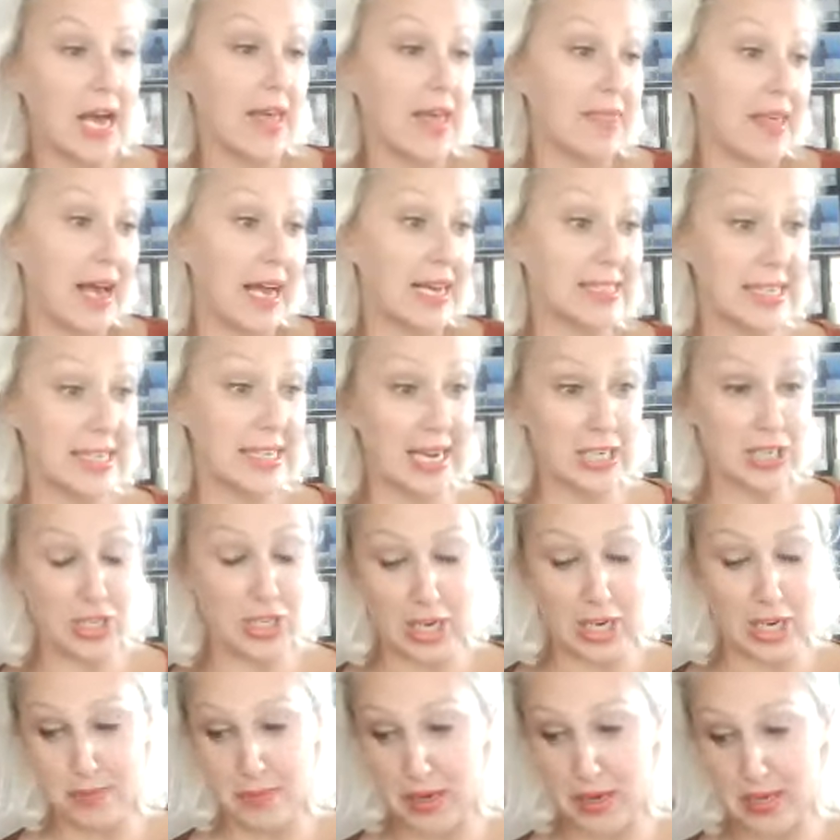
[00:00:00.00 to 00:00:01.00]
And that's
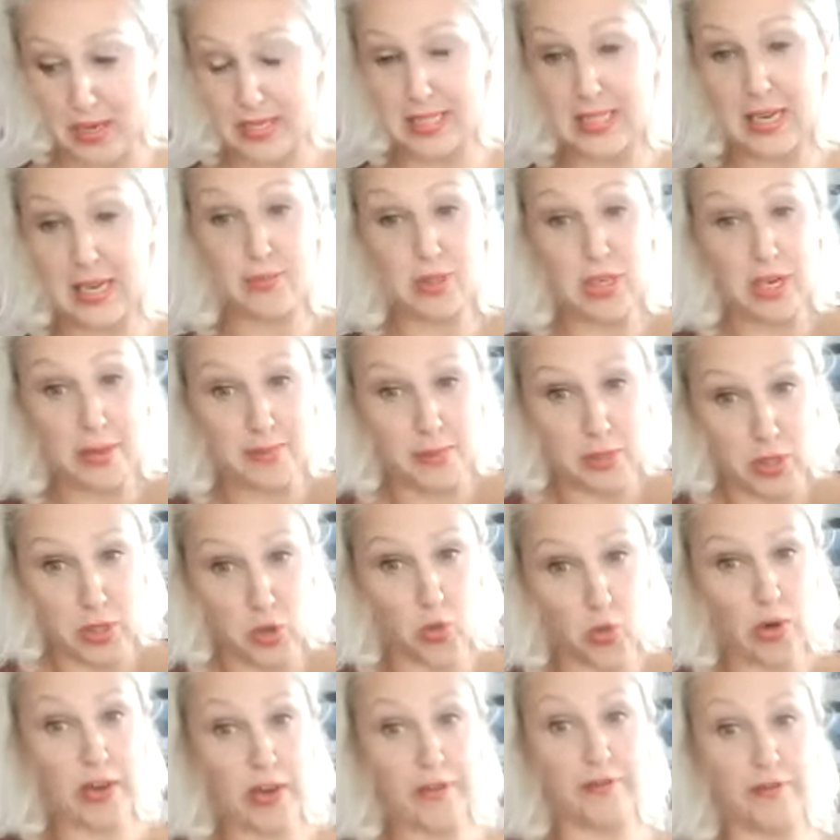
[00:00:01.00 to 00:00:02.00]
actually because sometimes the
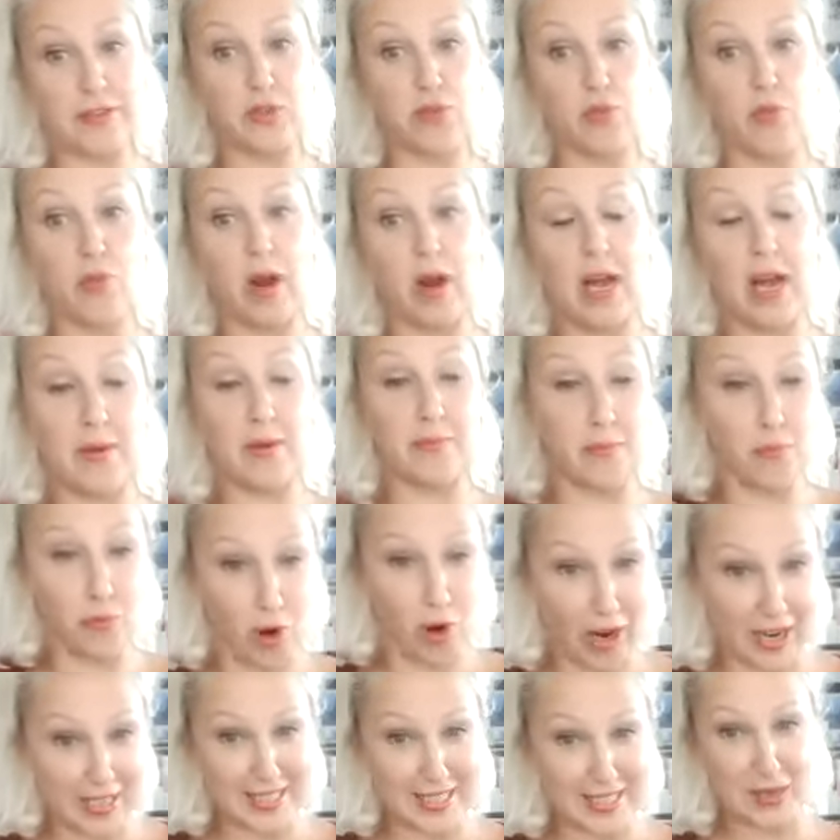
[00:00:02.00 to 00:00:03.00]
grief is
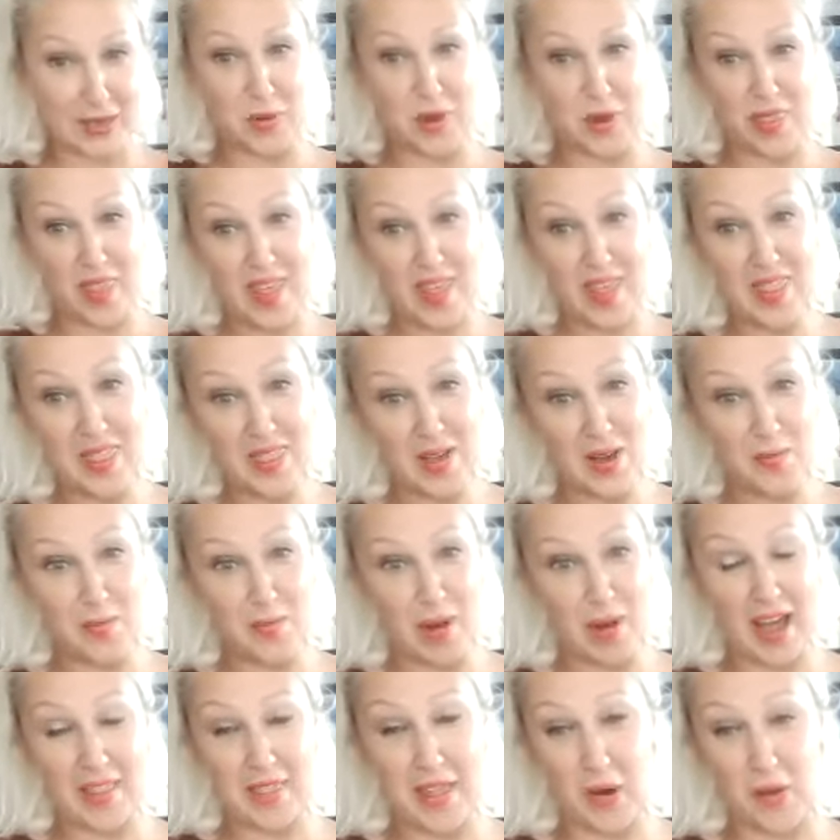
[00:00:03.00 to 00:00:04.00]
rising within them
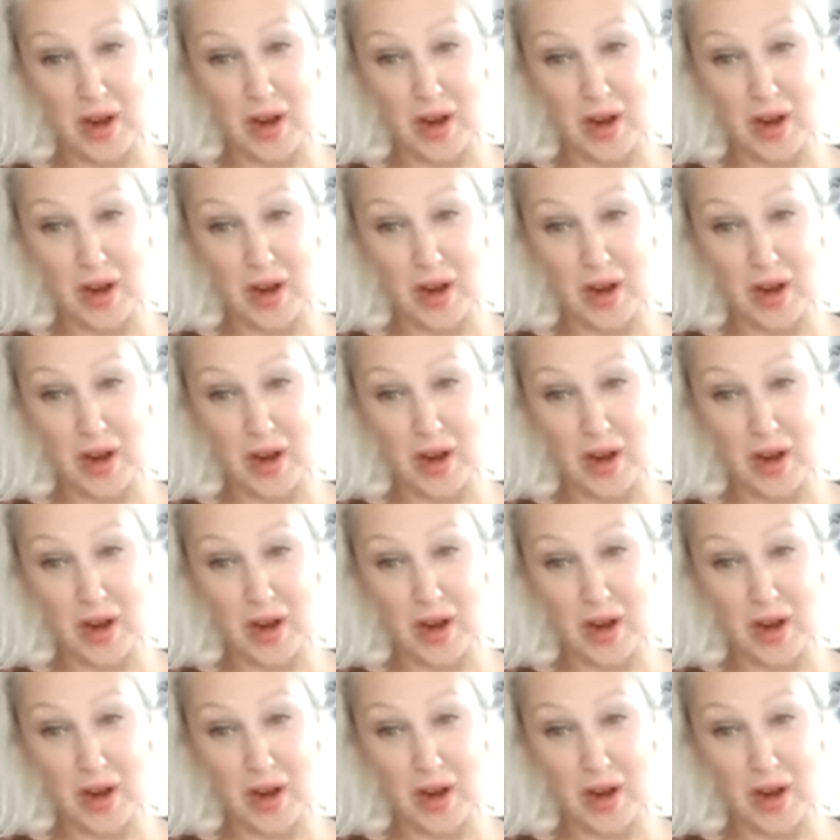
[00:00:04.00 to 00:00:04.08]
and they're